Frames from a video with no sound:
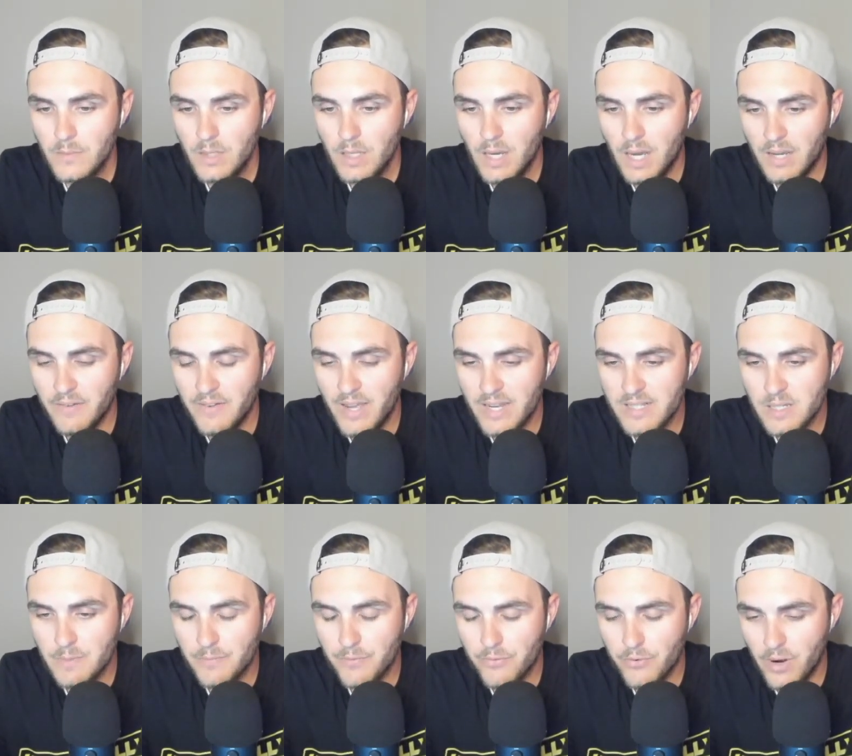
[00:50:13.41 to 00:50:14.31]
I've had
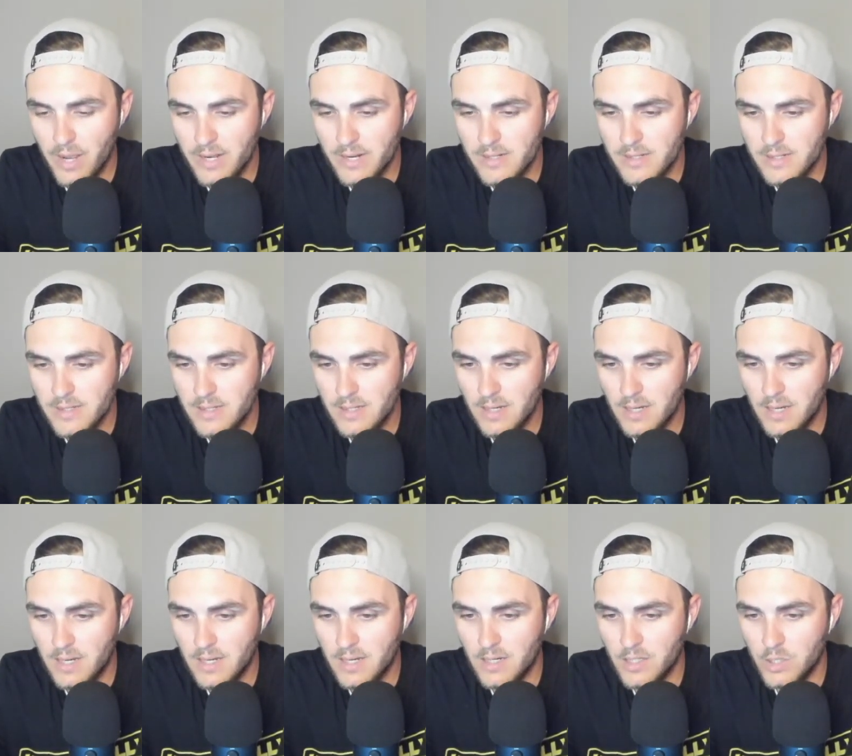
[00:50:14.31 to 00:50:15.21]
some friends
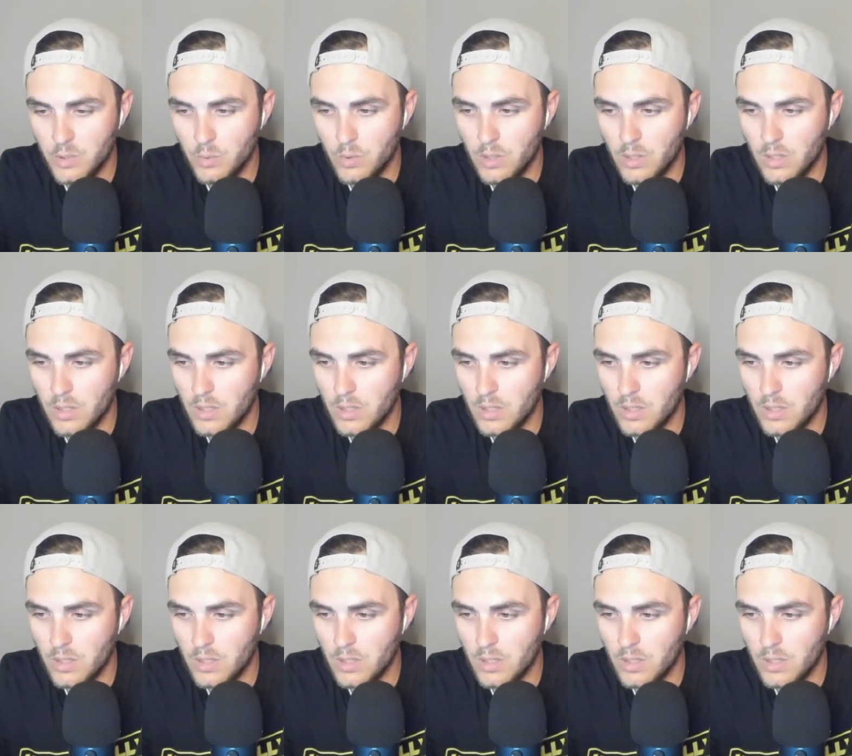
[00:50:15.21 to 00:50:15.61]
who